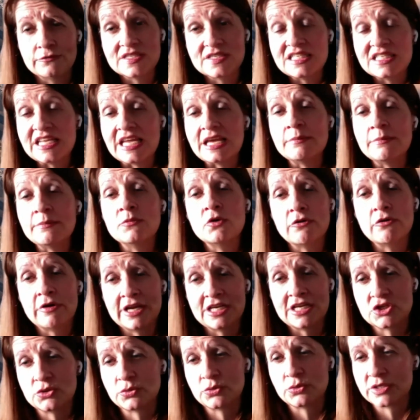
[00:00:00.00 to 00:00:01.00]
of STEM
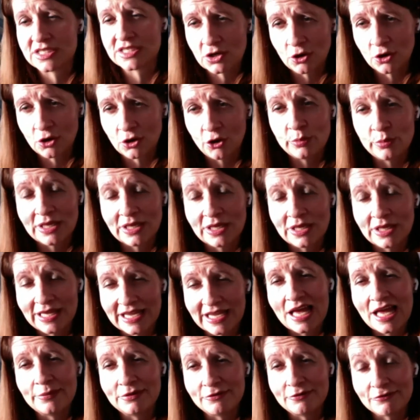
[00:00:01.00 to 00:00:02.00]
graduates
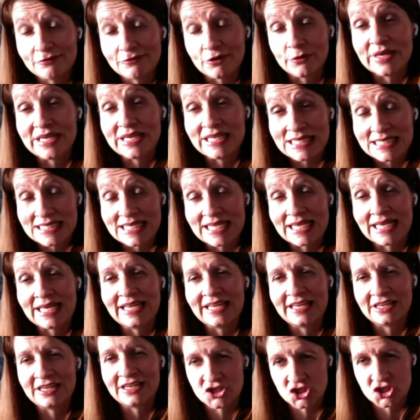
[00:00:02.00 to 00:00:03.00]
globally are coming from
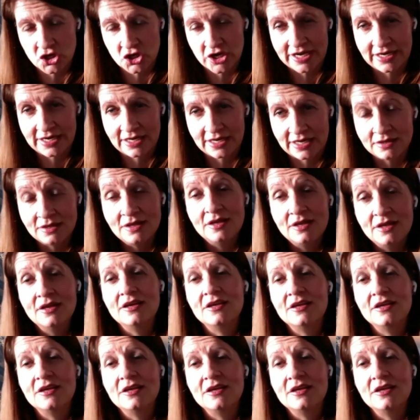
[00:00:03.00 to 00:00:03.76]
India and China.